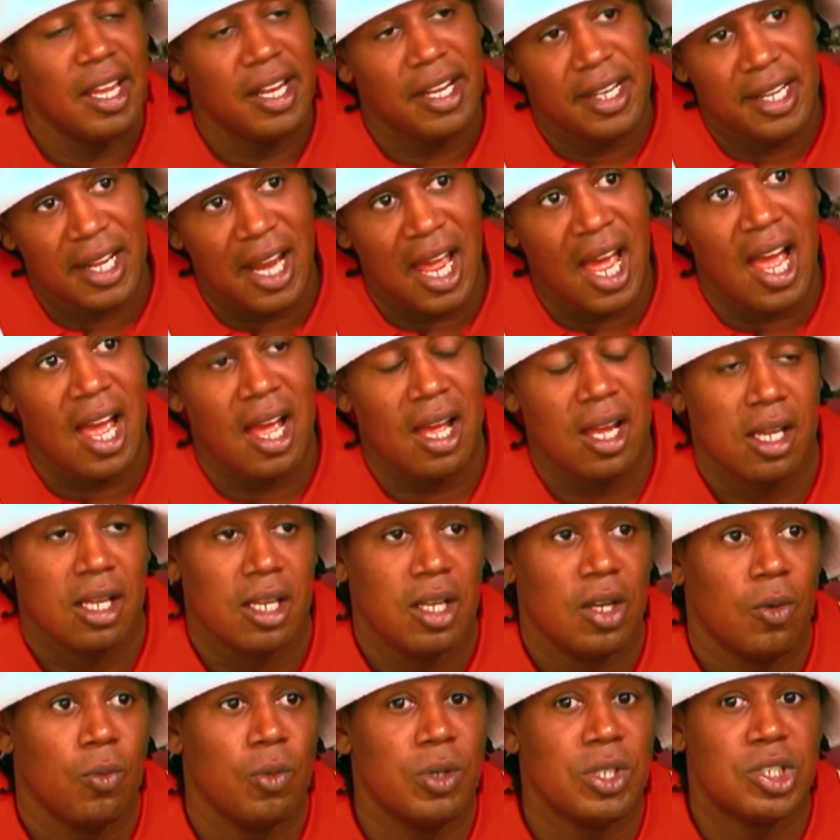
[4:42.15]
And now
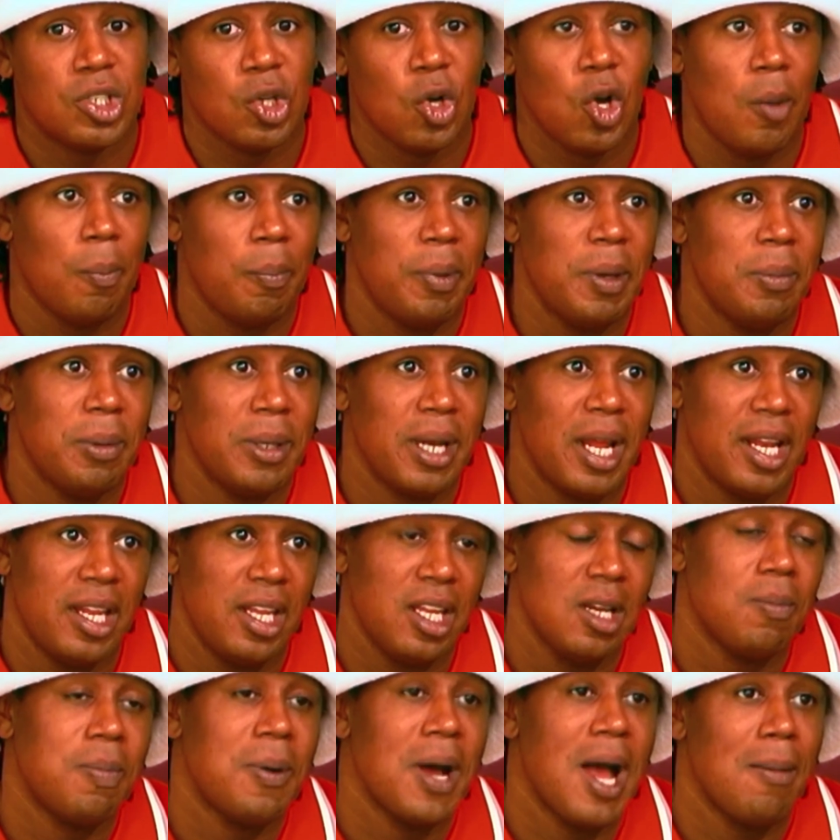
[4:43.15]
we're showing people
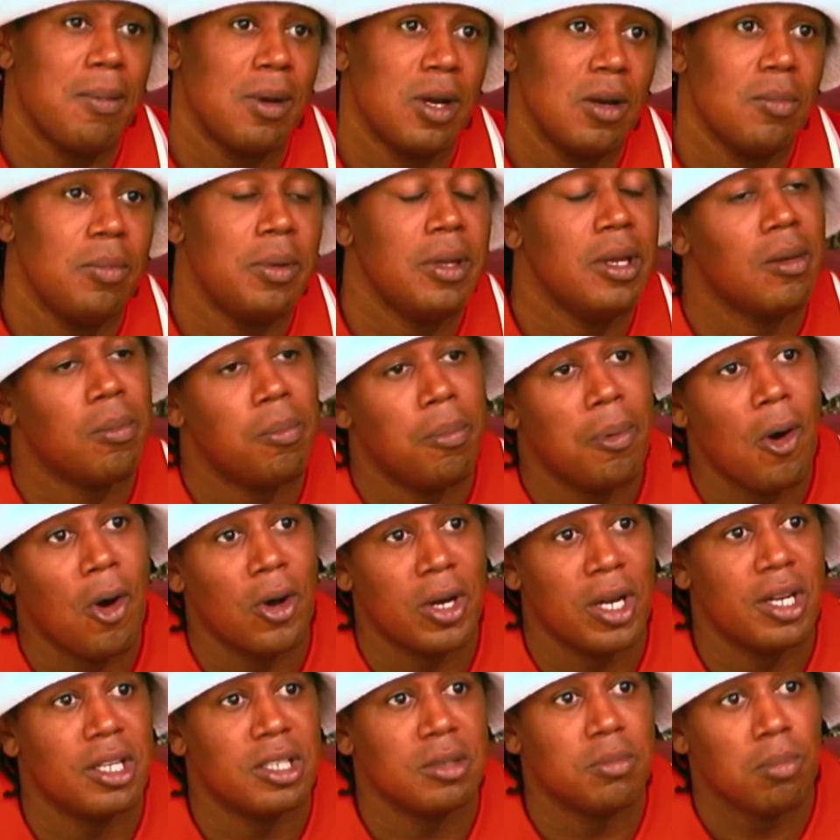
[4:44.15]
that hip hop can be a
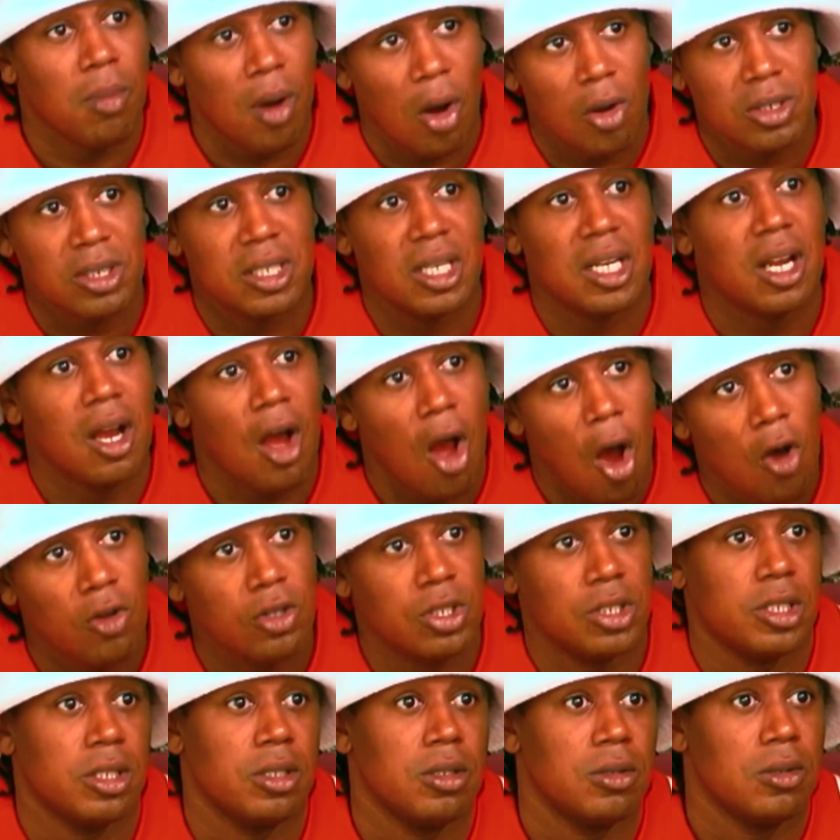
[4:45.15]
part of this
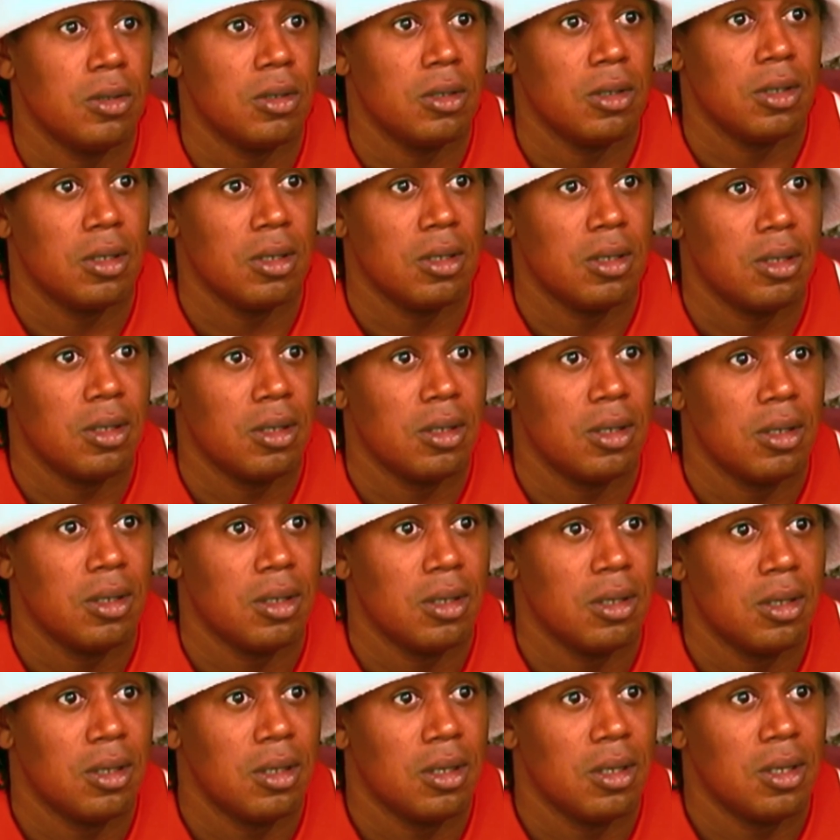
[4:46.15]
multicultural.
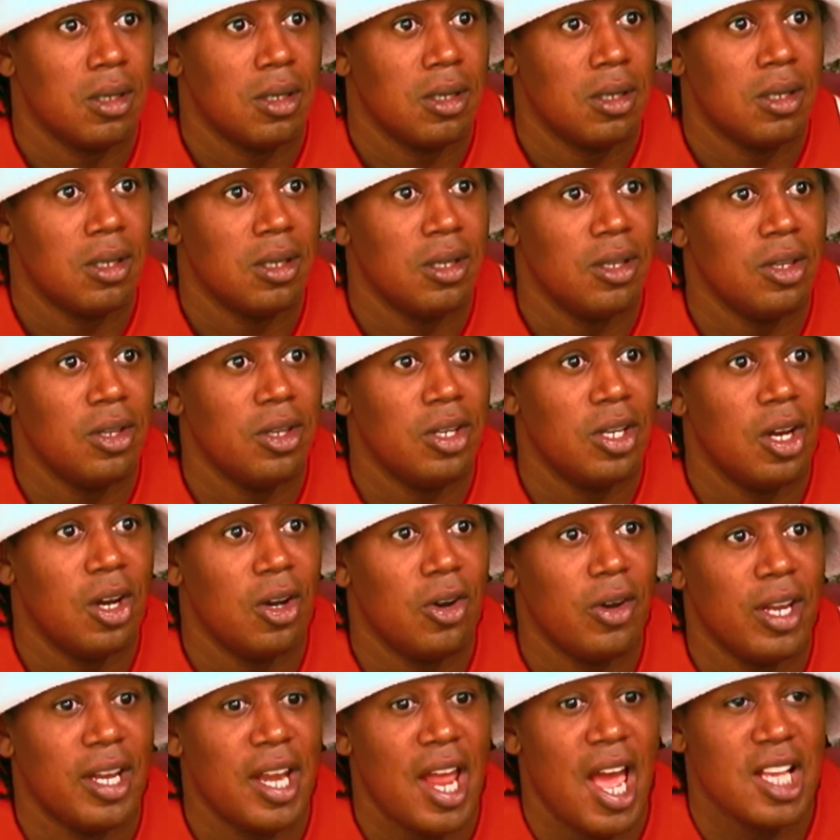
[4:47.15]
You
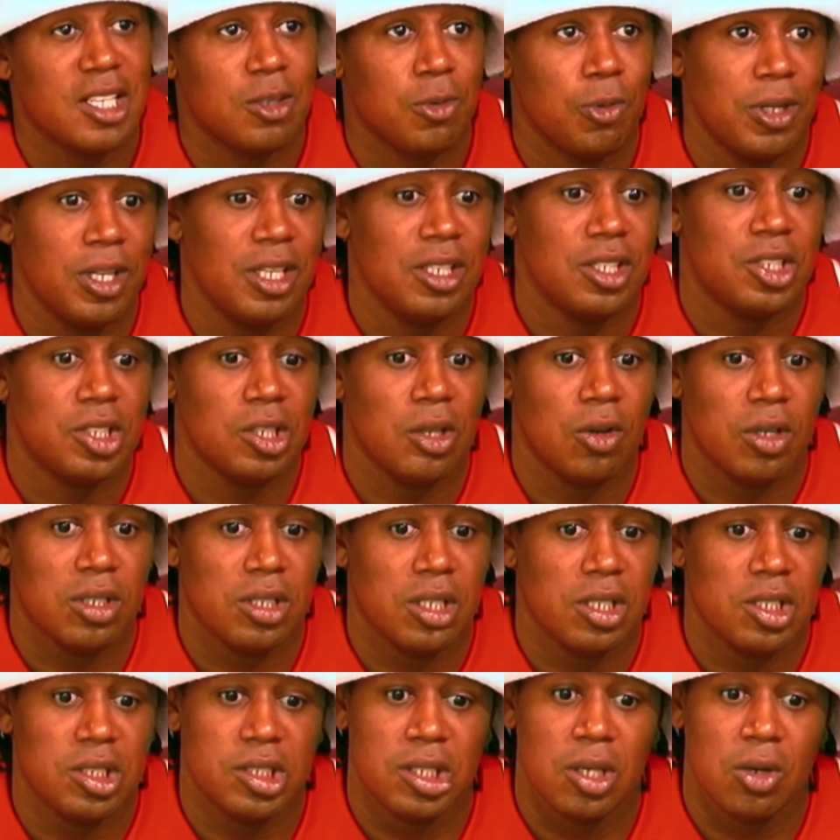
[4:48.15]
know, and that's what this
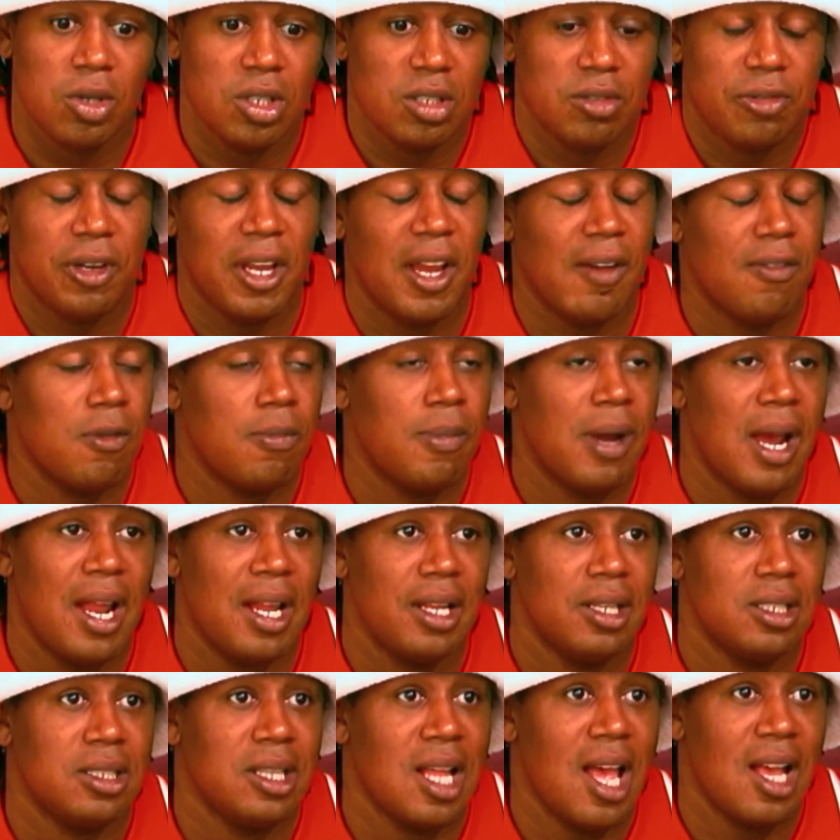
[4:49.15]
show is. This show is for
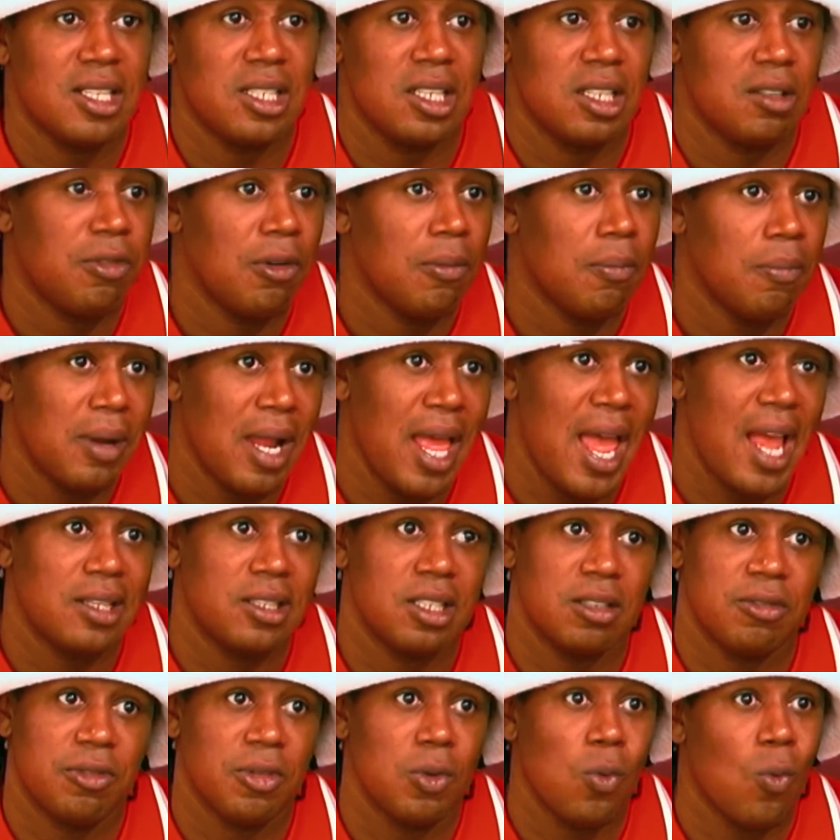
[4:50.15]
everybody. It's not just for
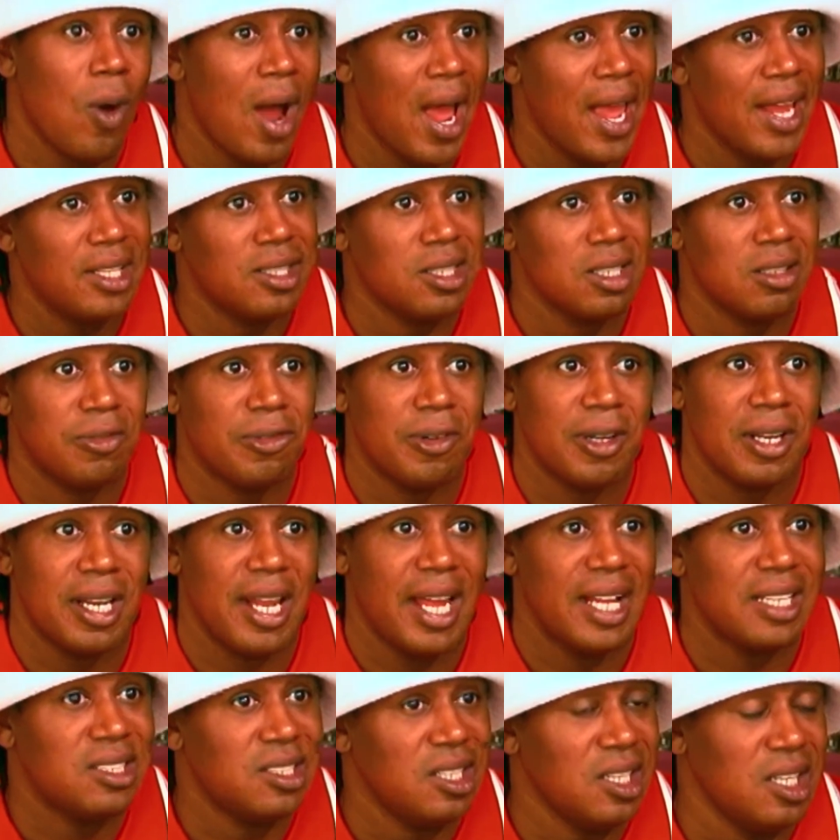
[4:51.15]
blacks, it's for whites, it's
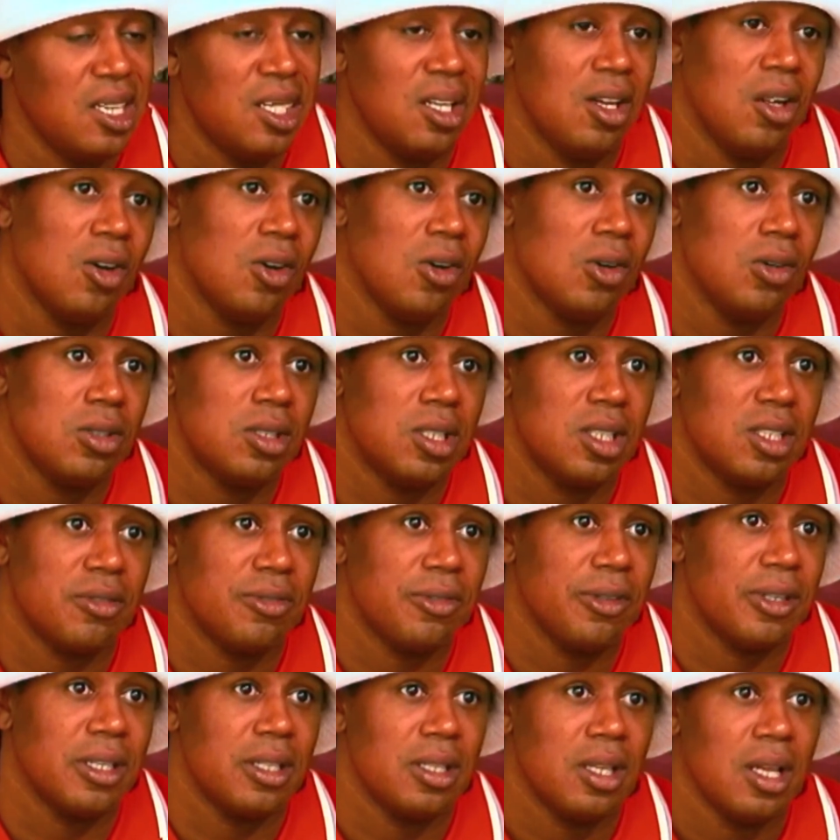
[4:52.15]
for Latinos,
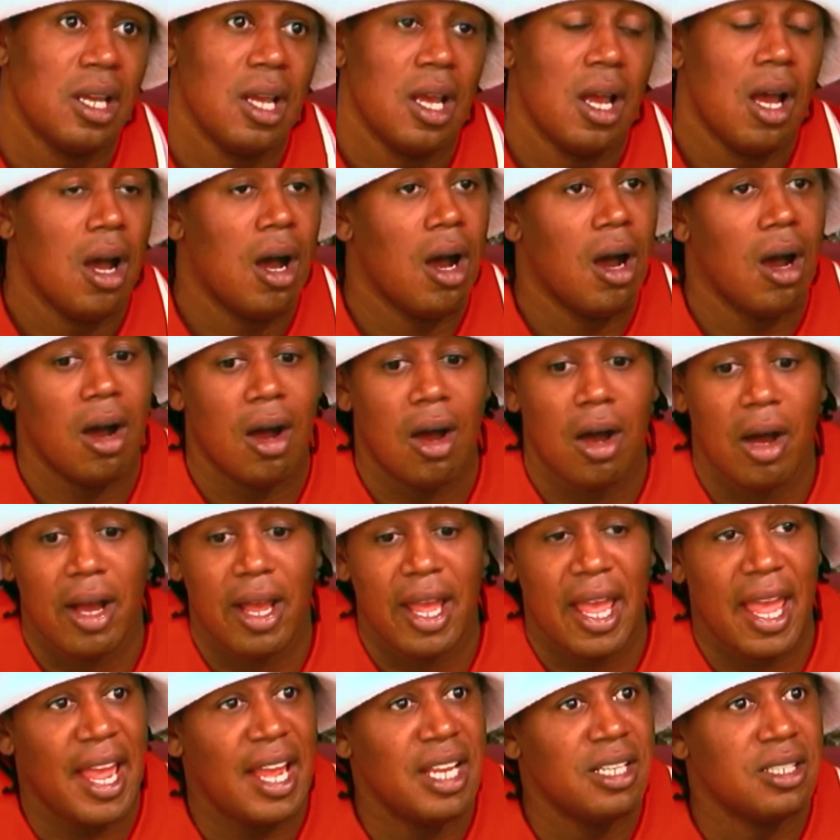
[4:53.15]
it's for
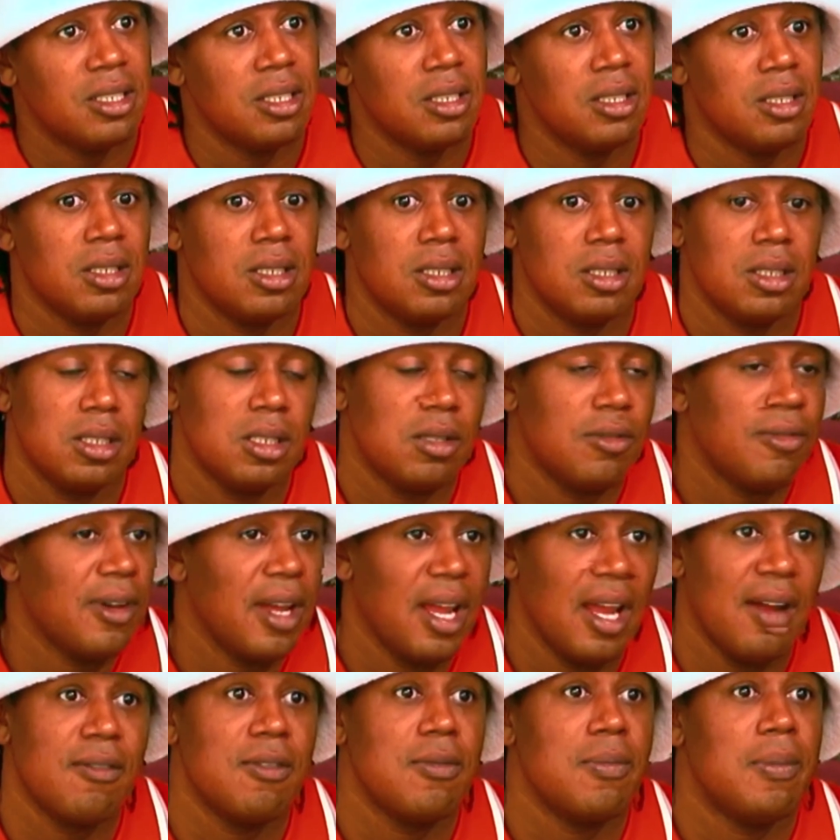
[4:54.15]
uh, Asians, it's
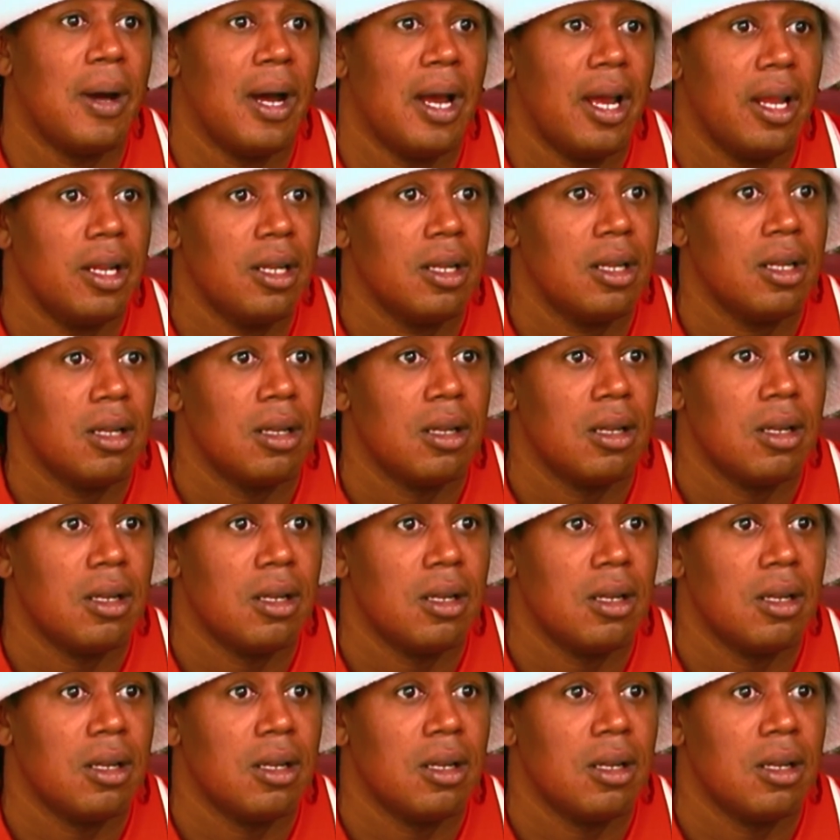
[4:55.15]
for everybody.